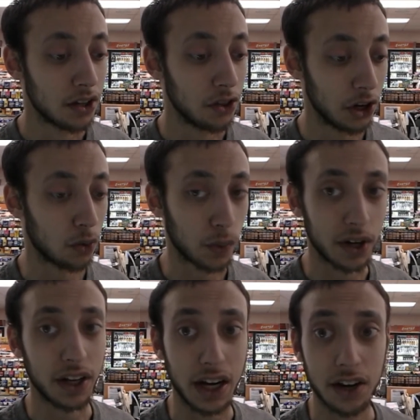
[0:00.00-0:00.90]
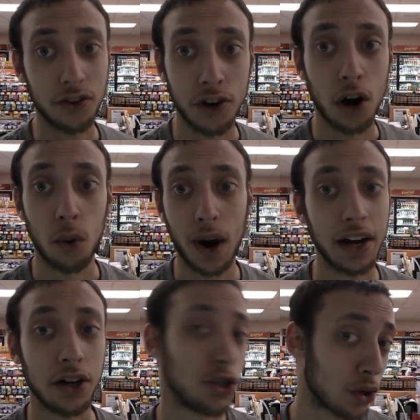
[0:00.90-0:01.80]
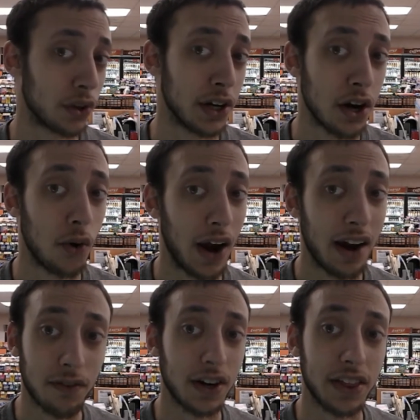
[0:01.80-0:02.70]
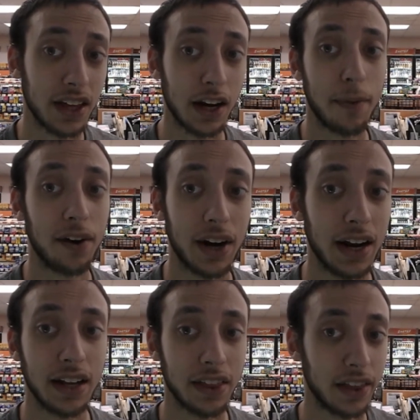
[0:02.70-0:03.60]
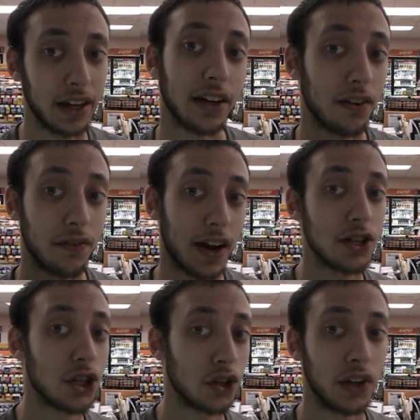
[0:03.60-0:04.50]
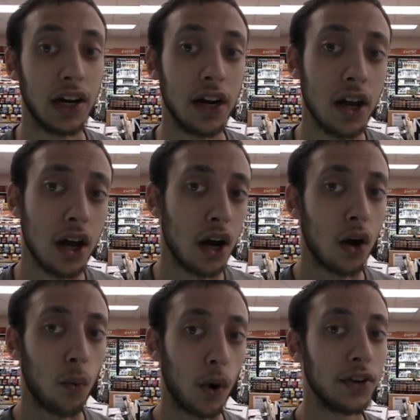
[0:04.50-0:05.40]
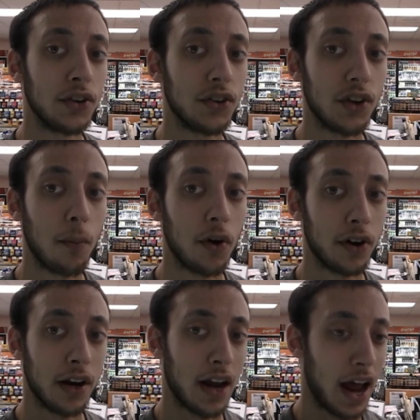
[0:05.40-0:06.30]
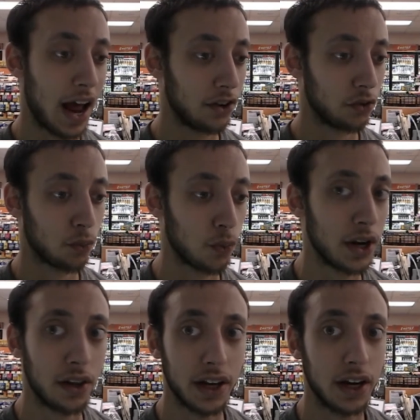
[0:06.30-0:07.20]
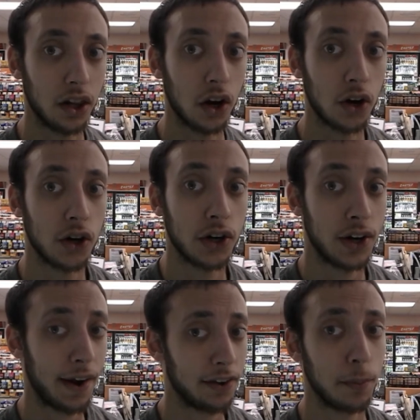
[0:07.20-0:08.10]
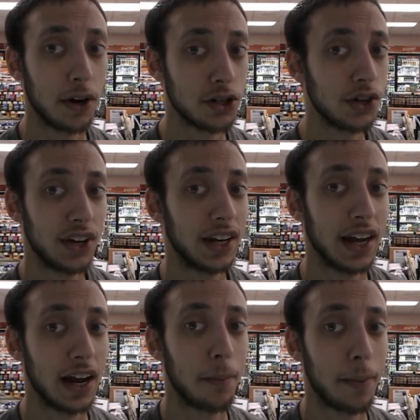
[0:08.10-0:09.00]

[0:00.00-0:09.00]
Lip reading: there really is no way to truly know everything about anything. And eventually, once someone has really learned as much as they can